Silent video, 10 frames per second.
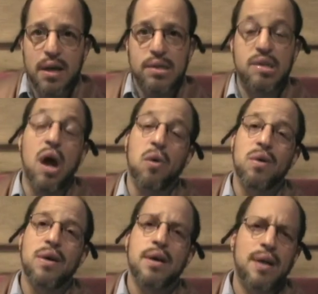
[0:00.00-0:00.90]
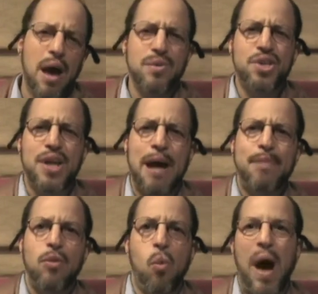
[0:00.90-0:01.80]
So, Go shop
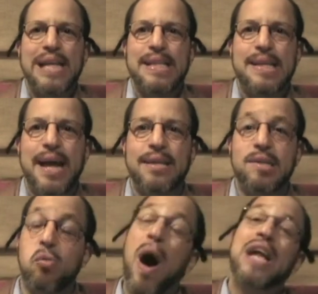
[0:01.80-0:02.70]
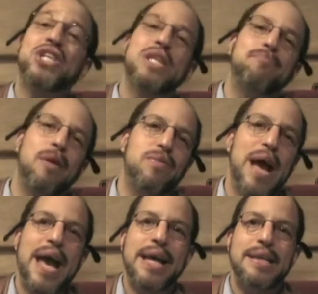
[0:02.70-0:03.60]
at light sales, watch the
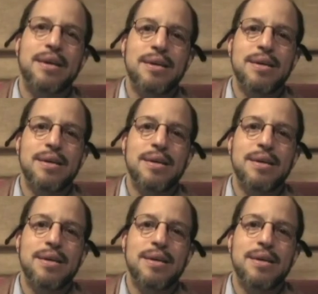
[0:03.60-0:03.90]
parade,